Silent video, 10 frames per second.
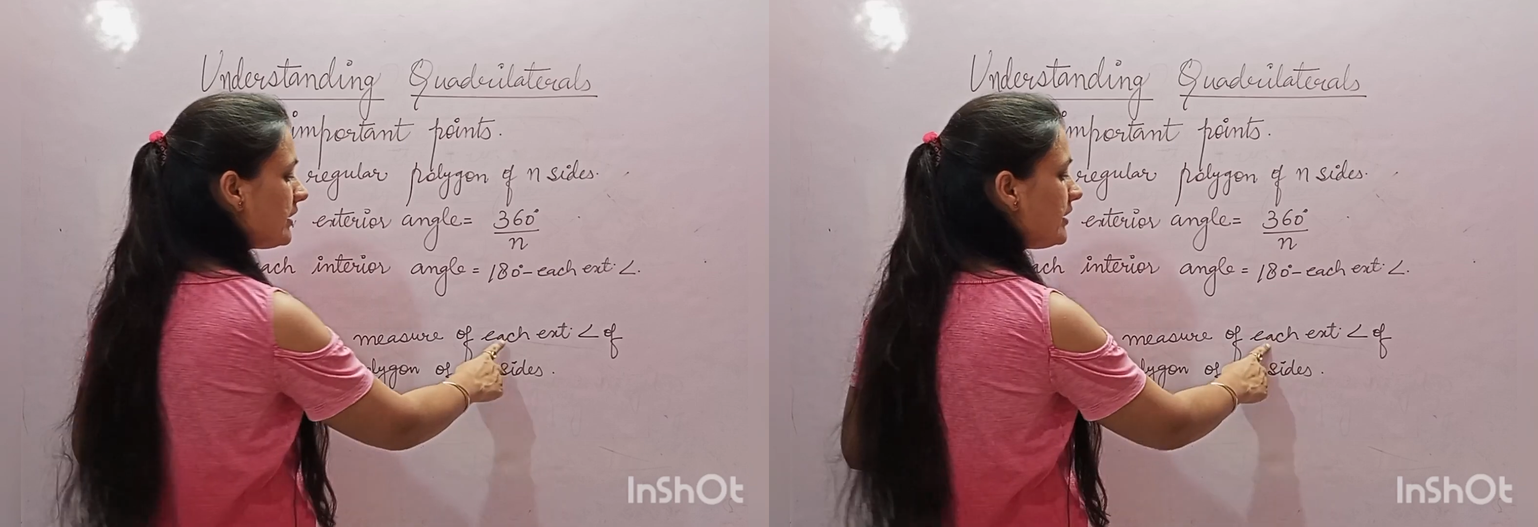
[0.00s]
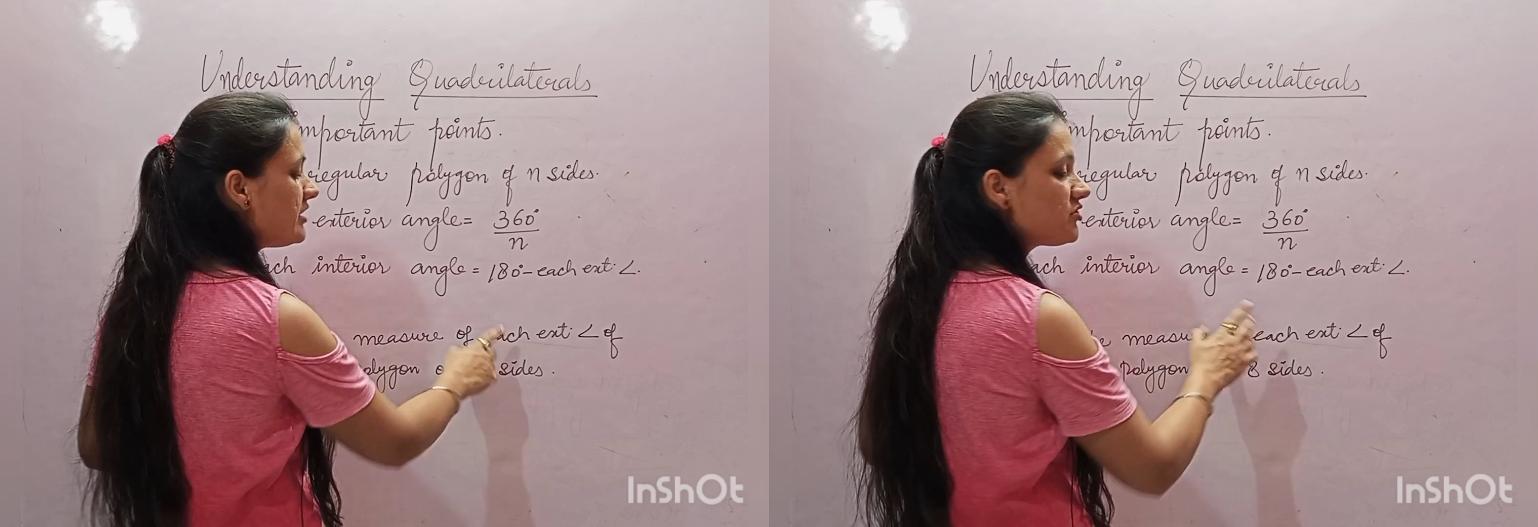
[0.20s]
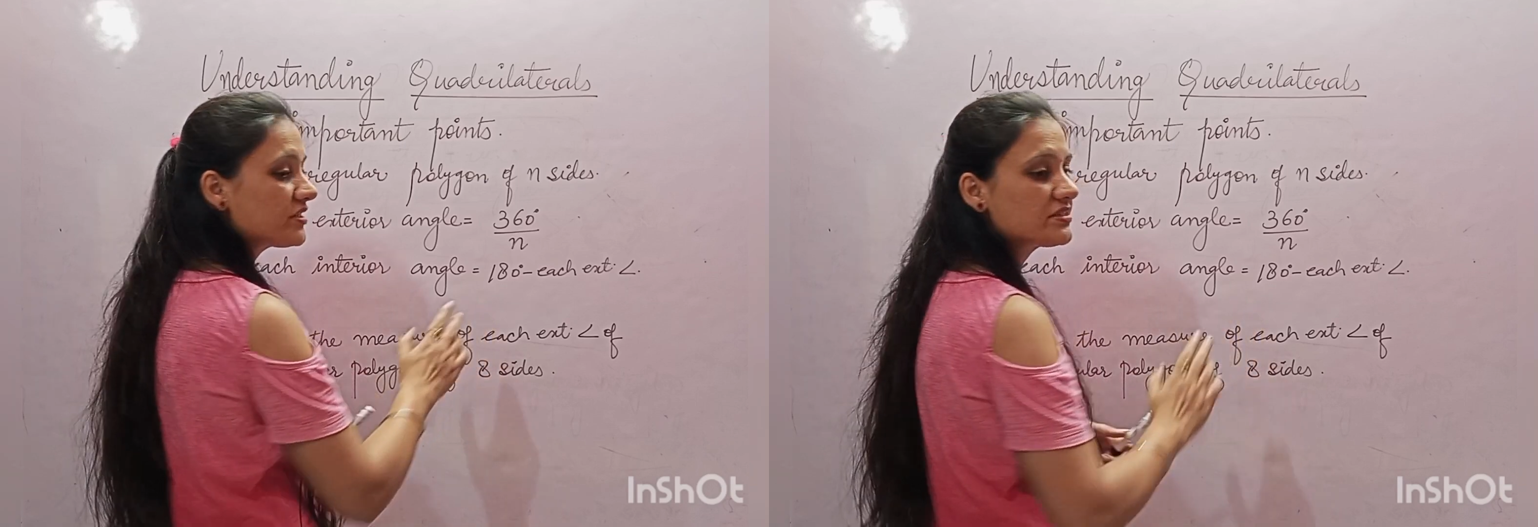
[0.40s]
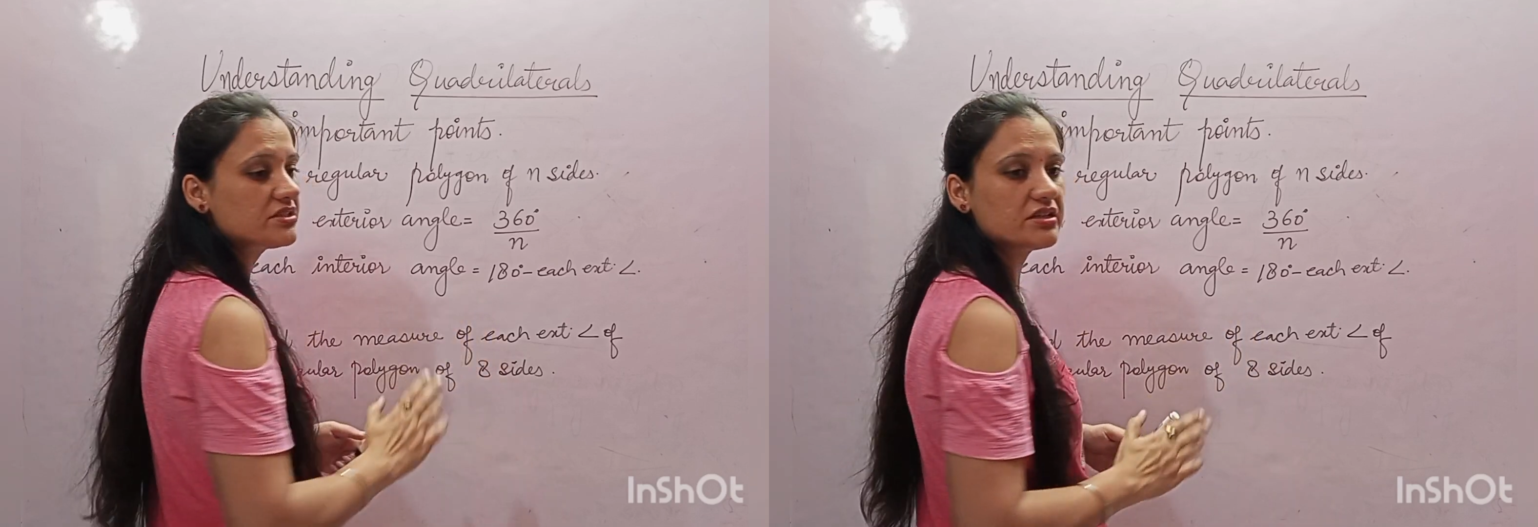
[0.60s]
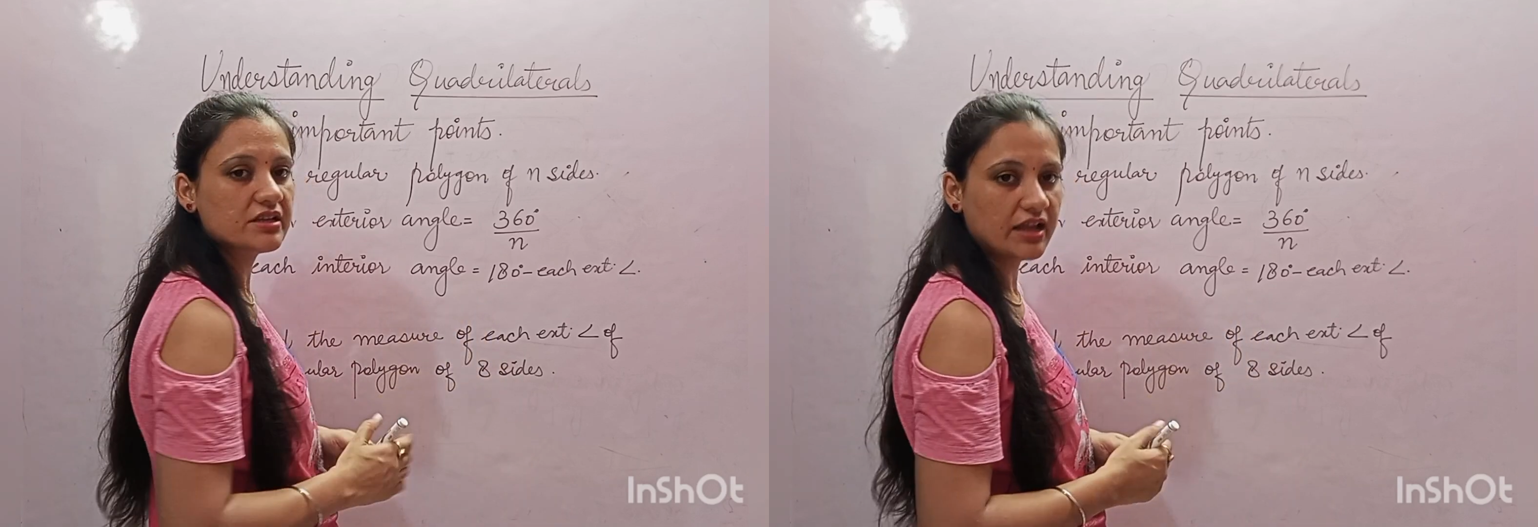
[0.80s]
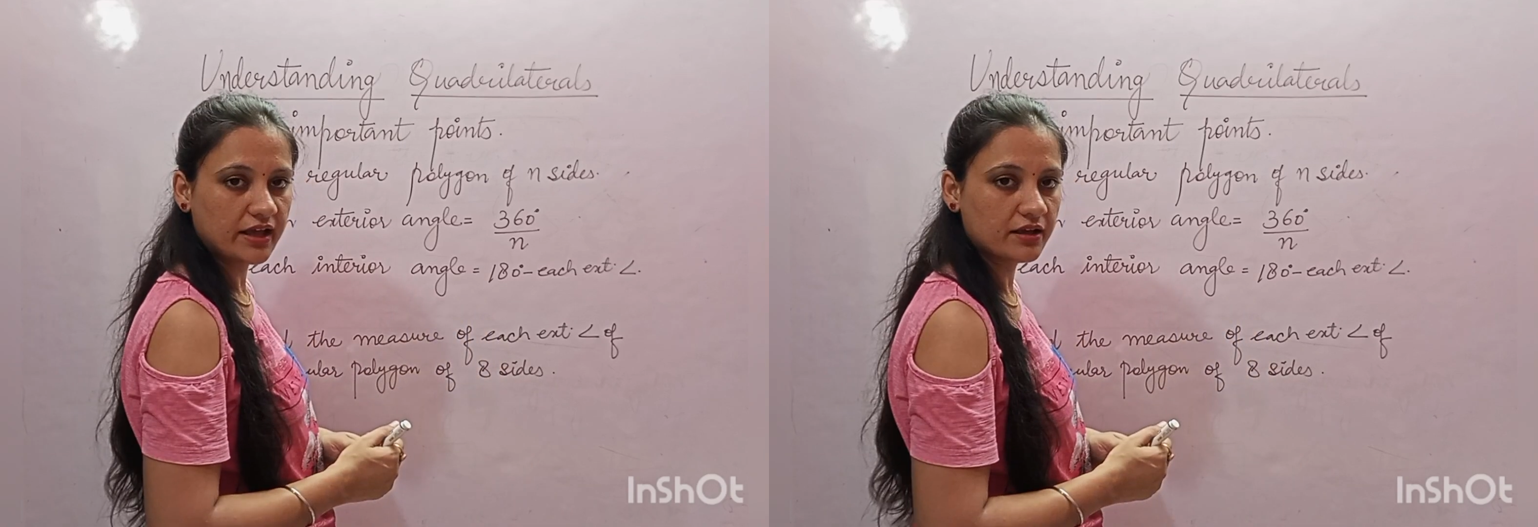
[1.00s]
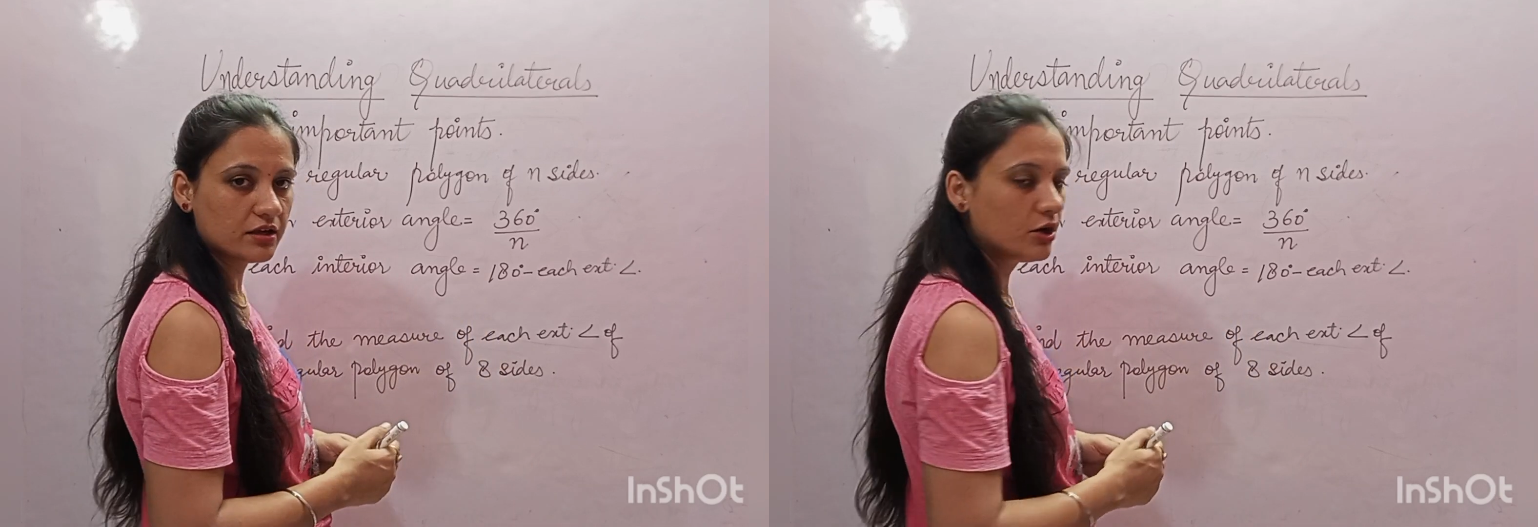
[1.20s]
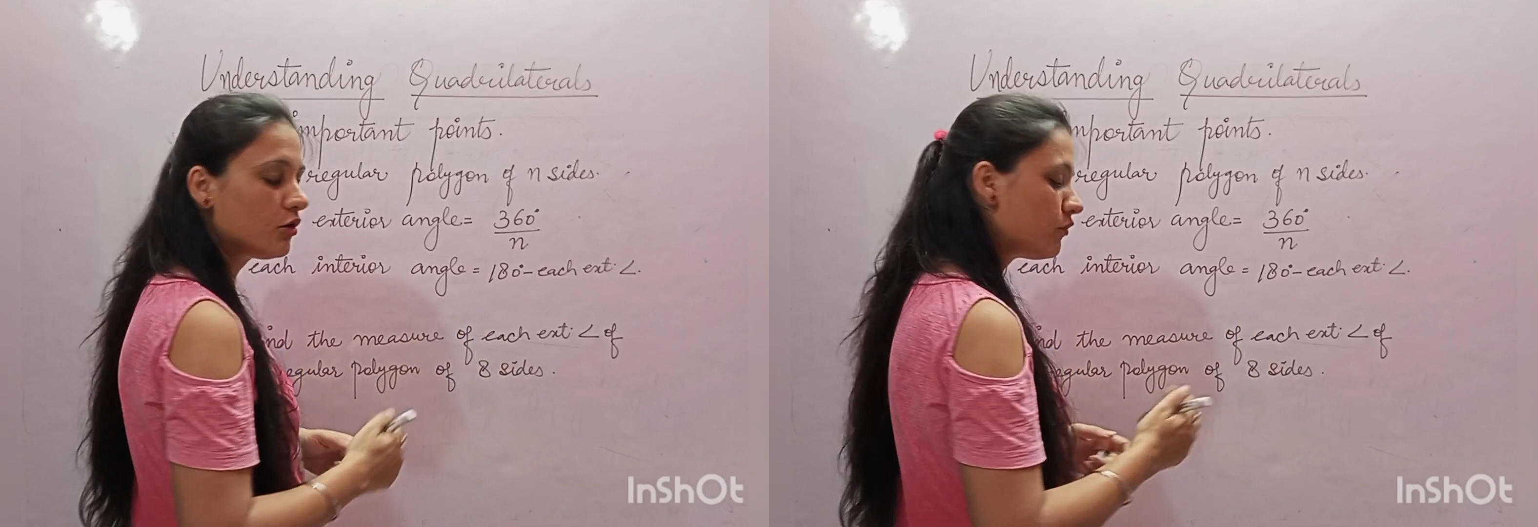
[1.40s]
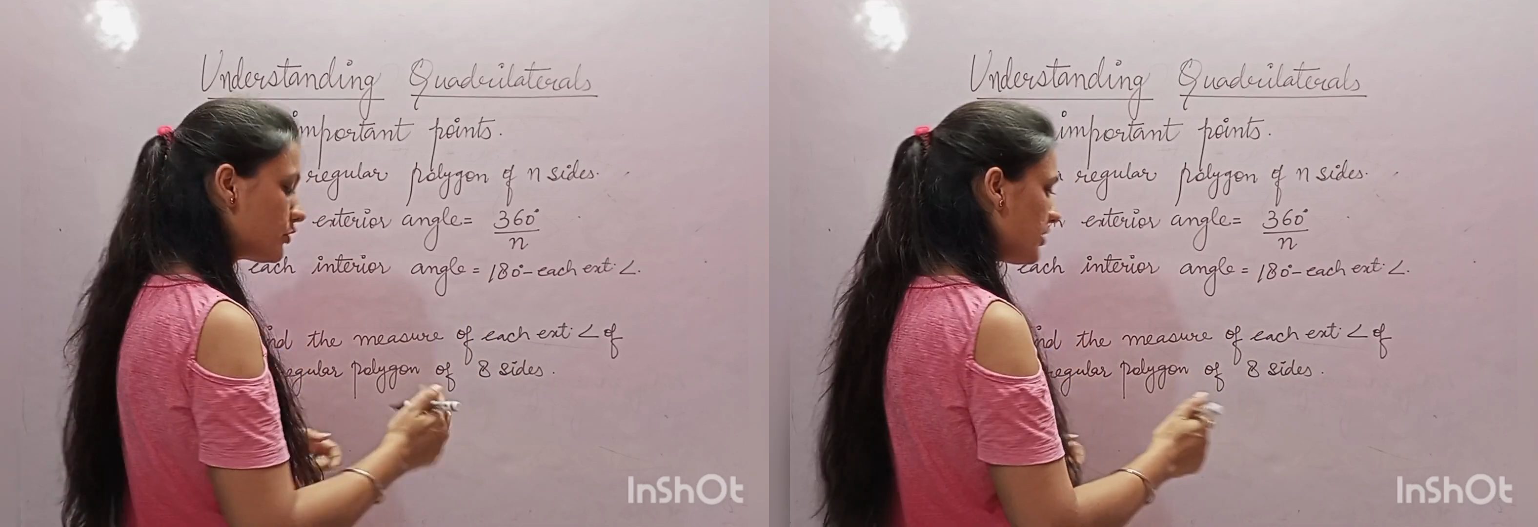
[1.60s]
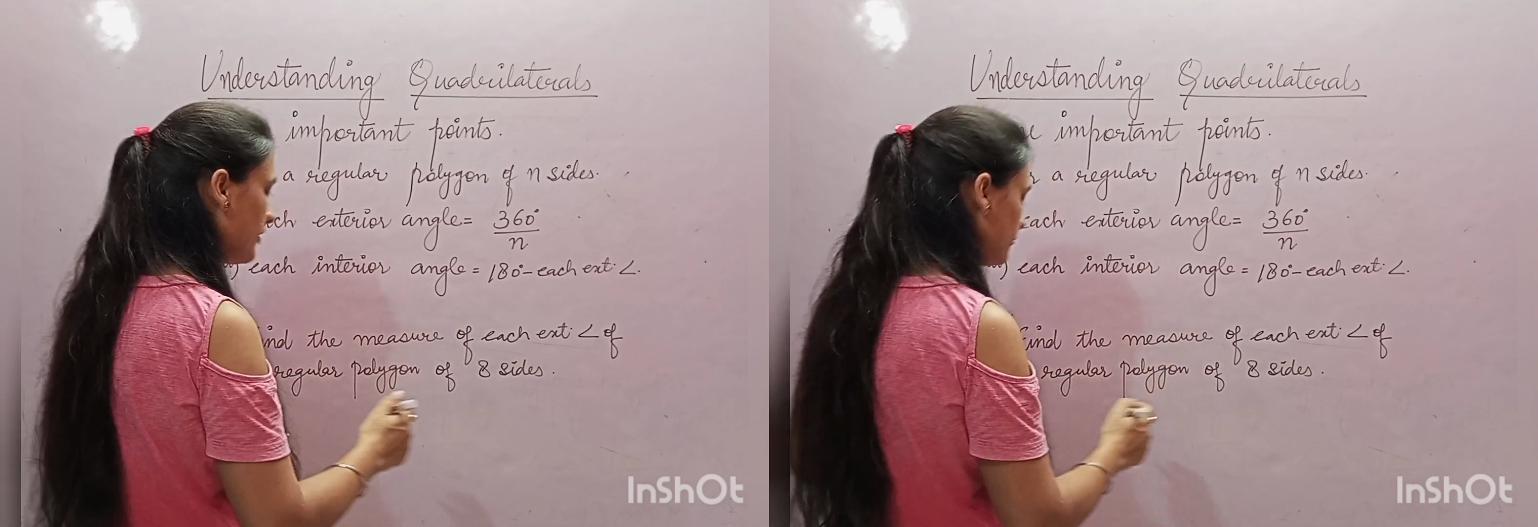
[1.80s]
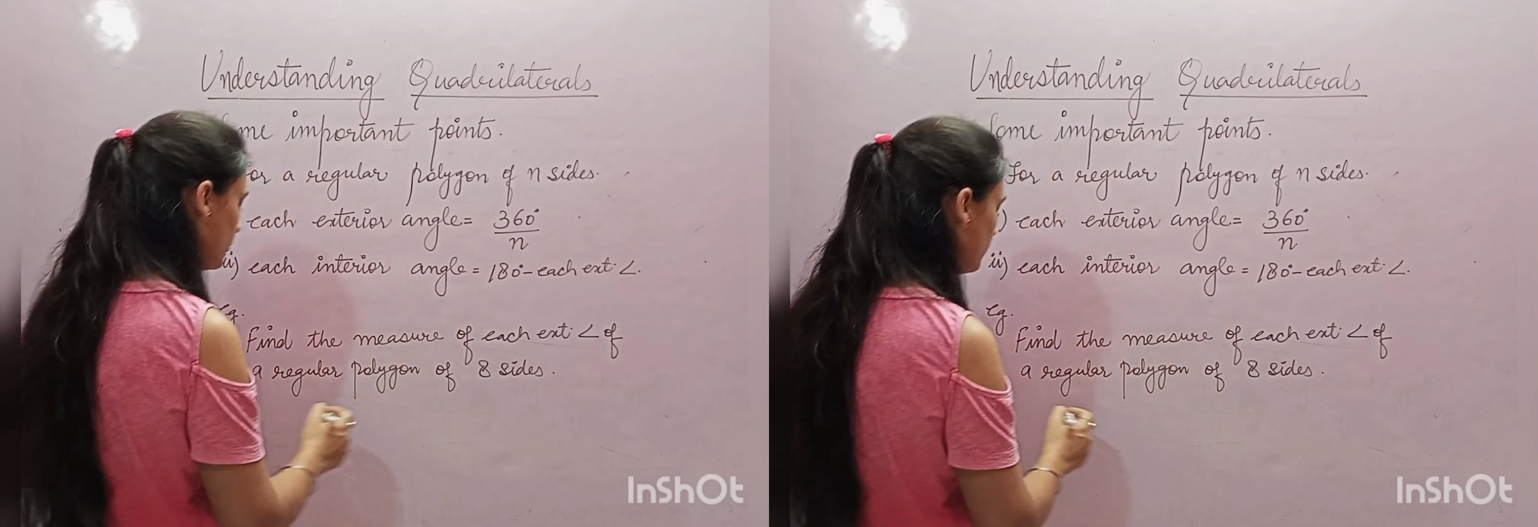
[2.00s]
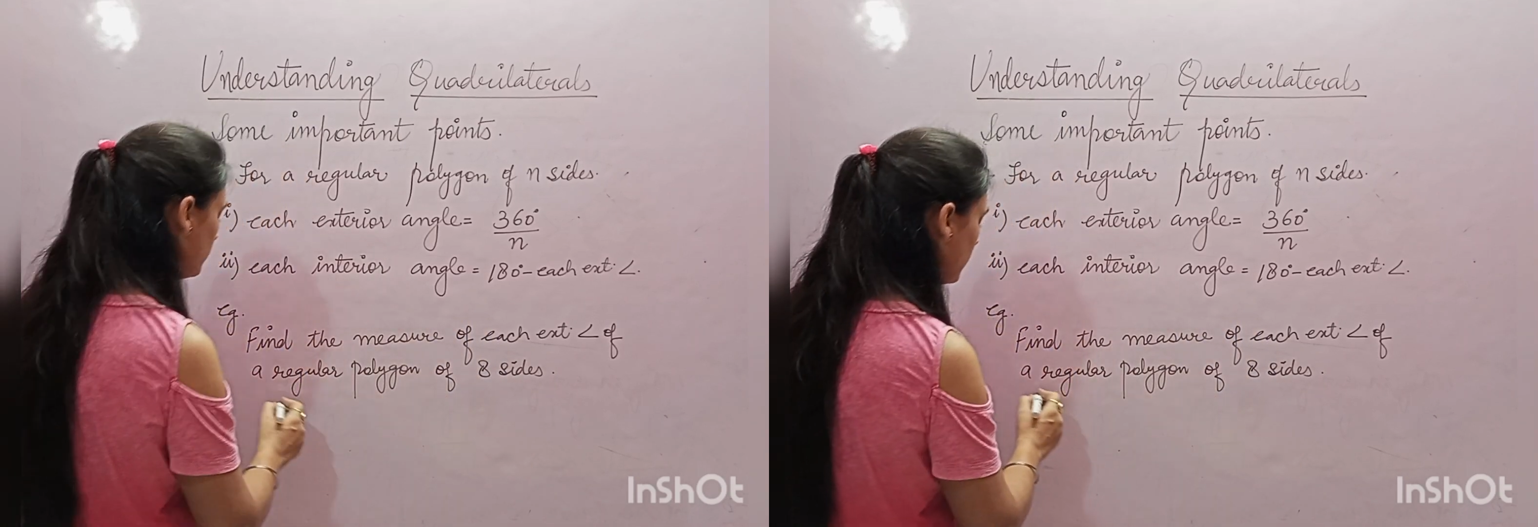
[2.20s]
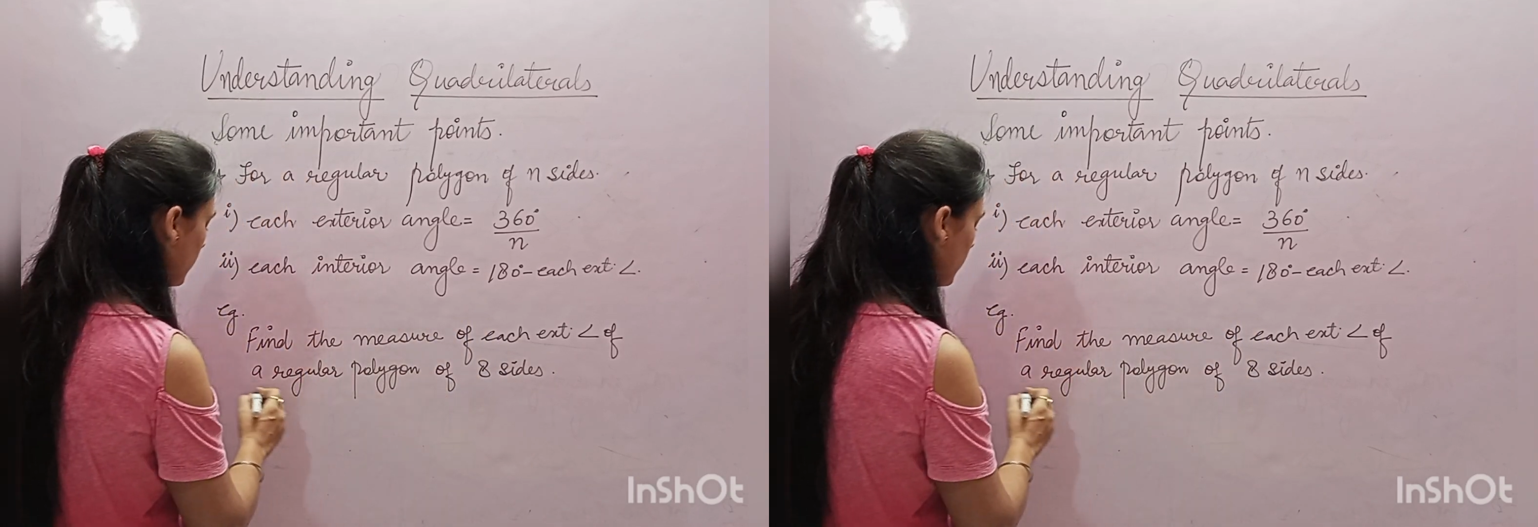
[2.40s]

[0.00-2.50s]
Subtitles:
each exterior angle. What do you have to do?